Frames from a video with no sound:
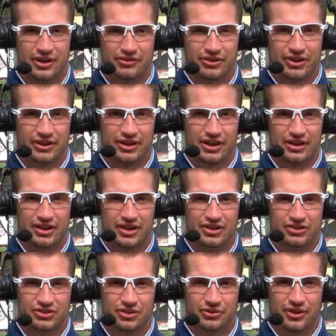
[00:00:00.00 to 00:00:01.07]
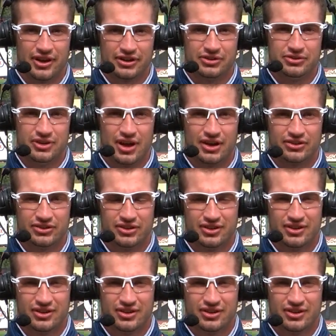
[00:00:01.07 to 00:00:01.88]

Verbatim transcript: everything that it is. So thank you guys.